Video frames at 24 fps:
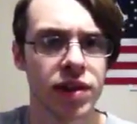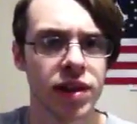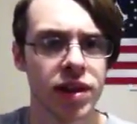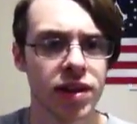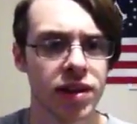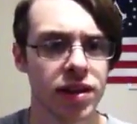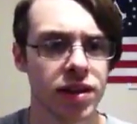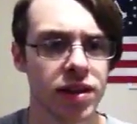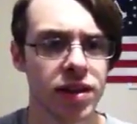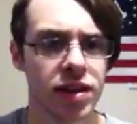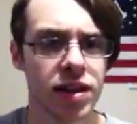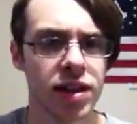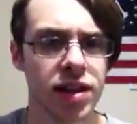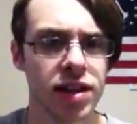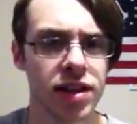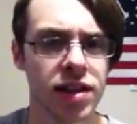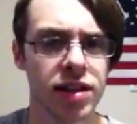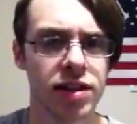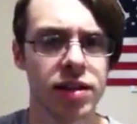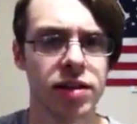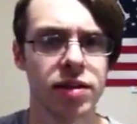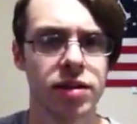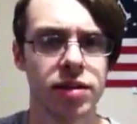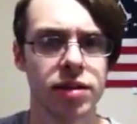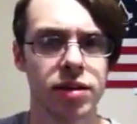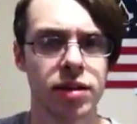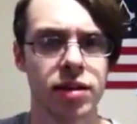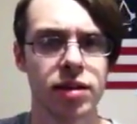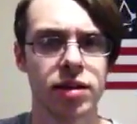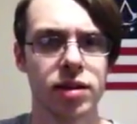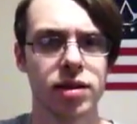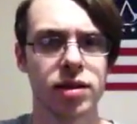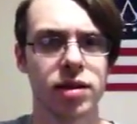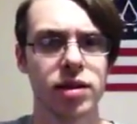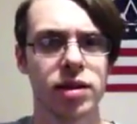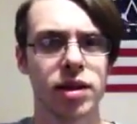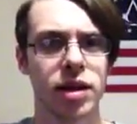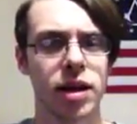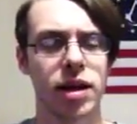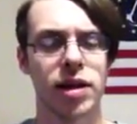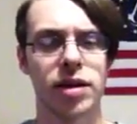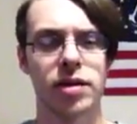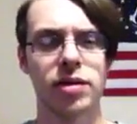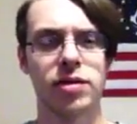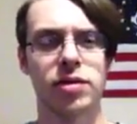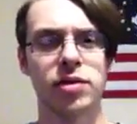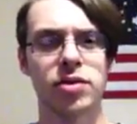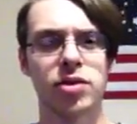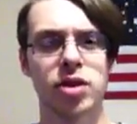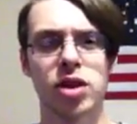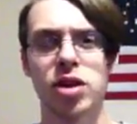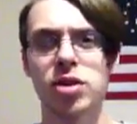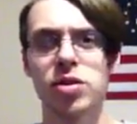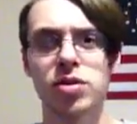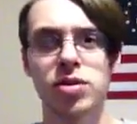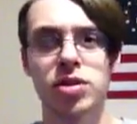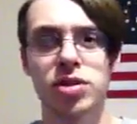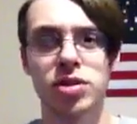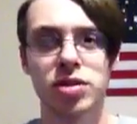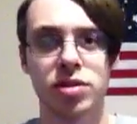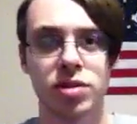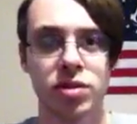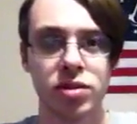and EA, and there's others.